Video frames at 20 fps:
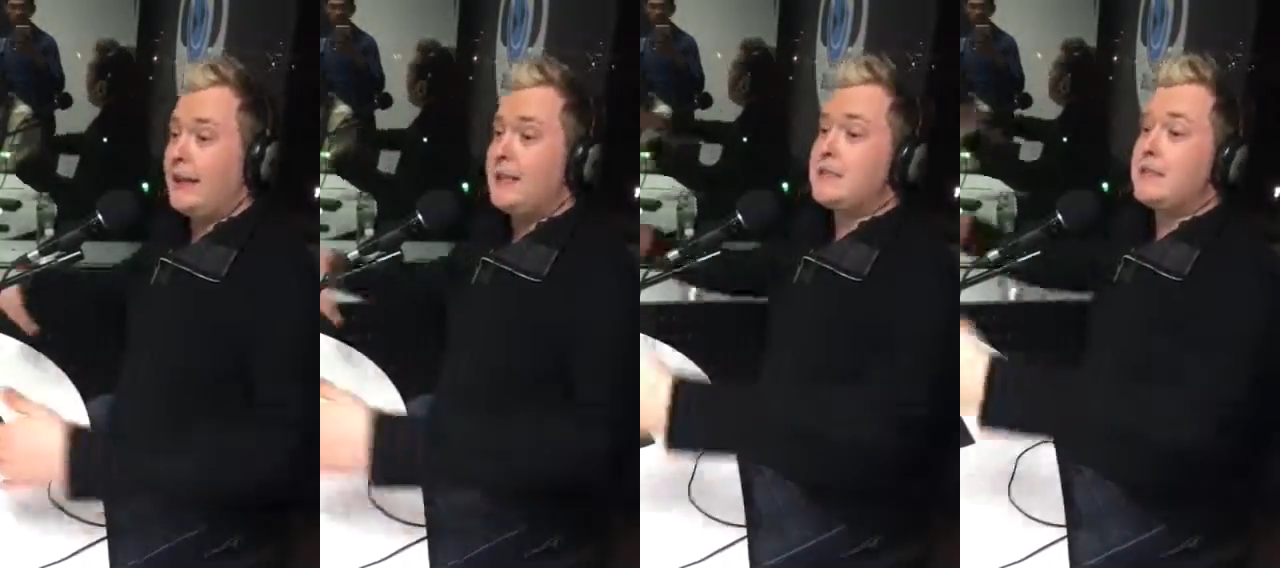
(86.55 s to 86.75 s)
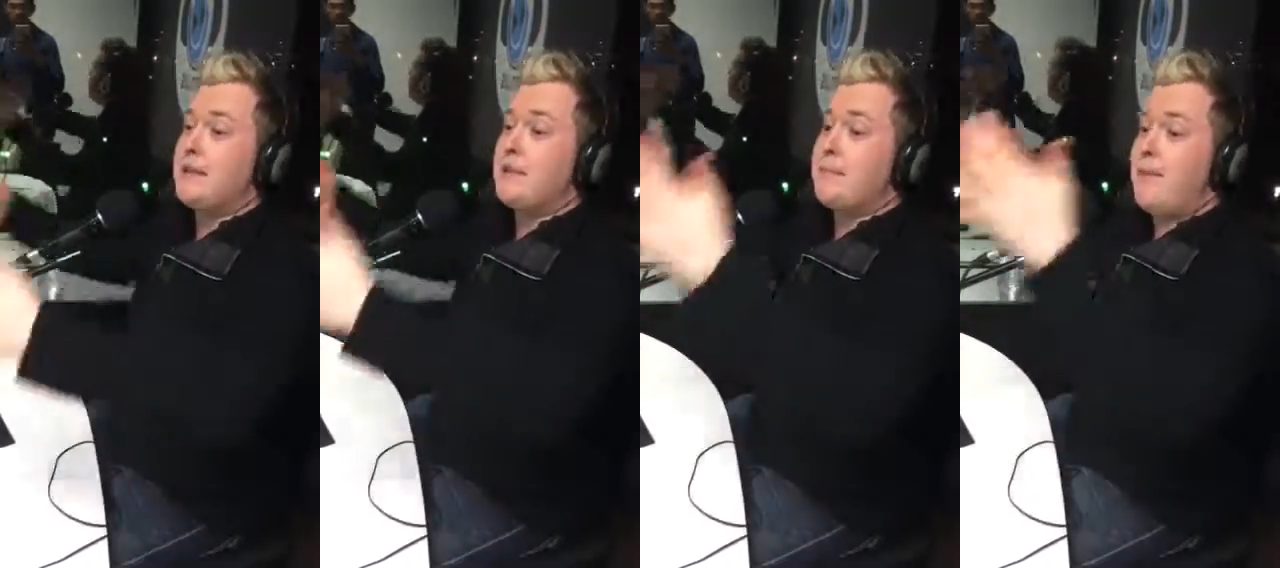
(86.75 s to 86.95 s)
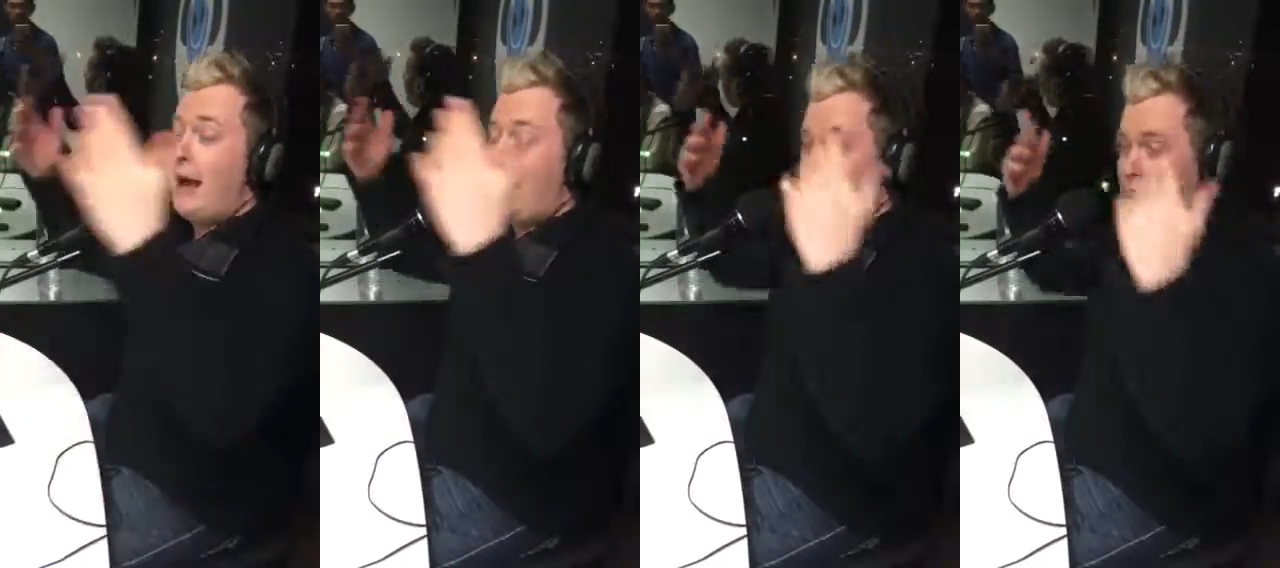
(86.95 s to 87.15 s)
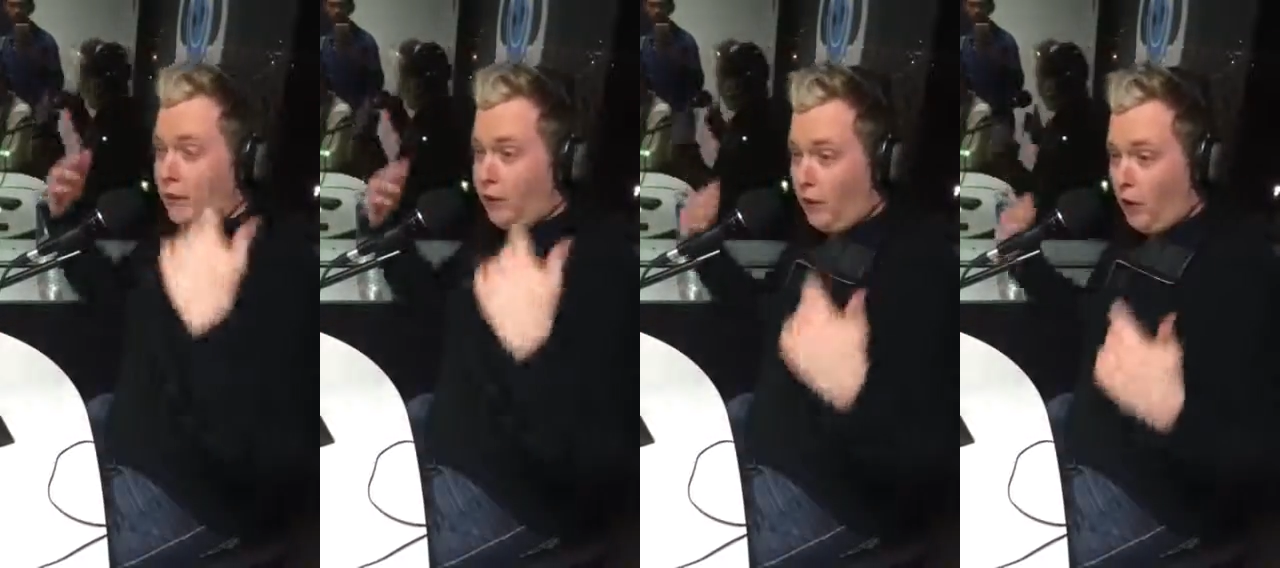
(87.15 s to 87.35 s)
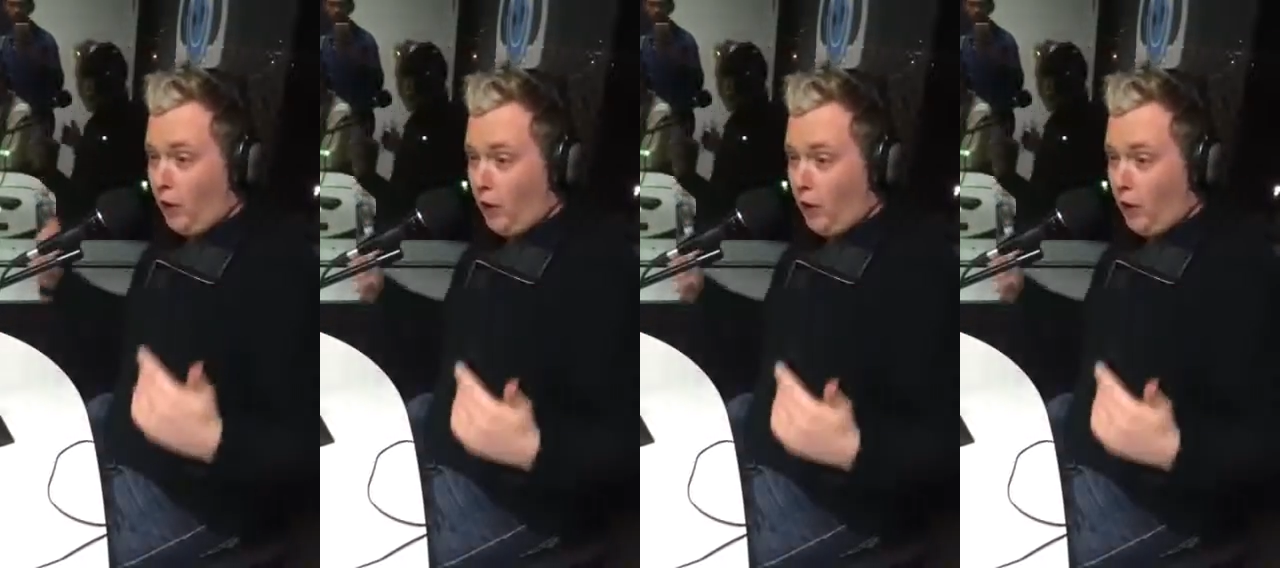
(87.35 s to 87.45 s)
"Let's get back to the